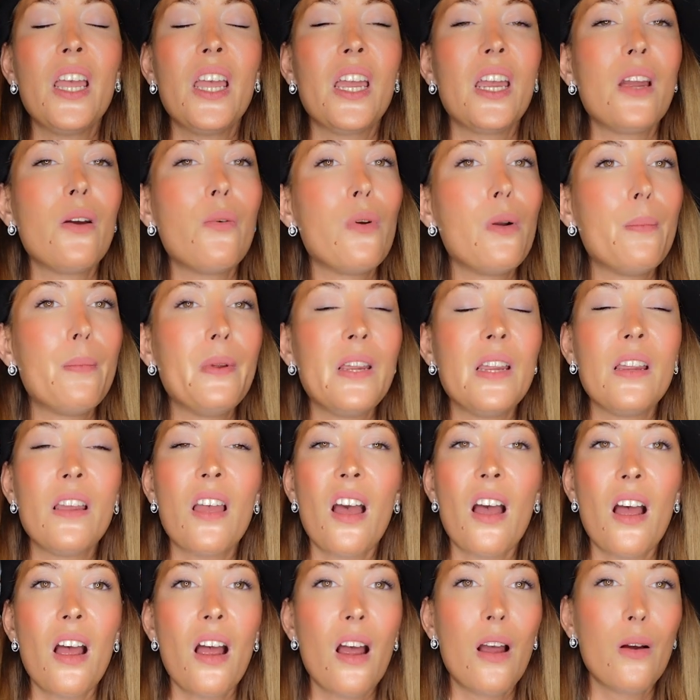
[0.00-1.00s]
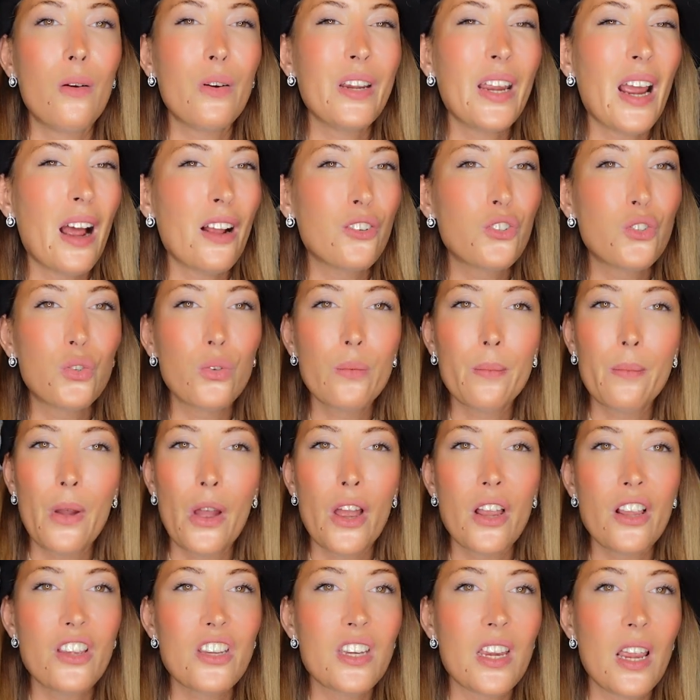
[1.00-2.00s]
It will be, too
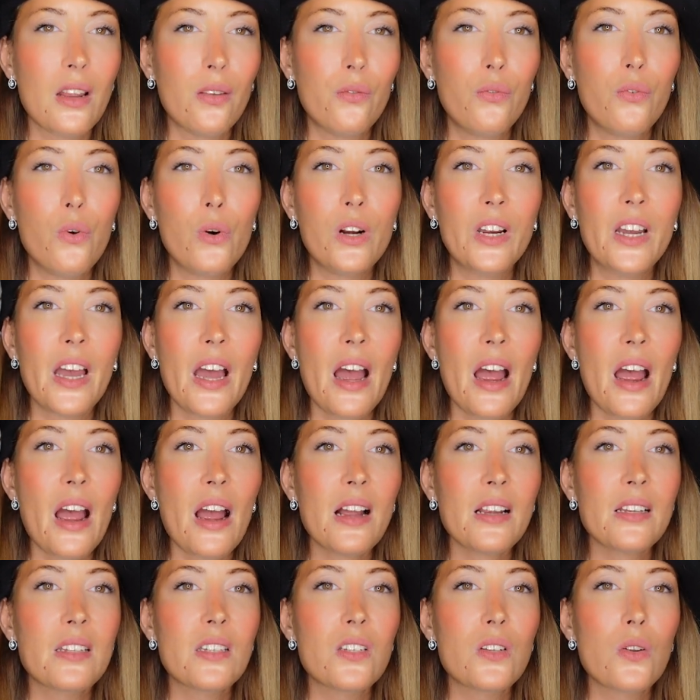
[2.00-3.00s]
much and vulgar.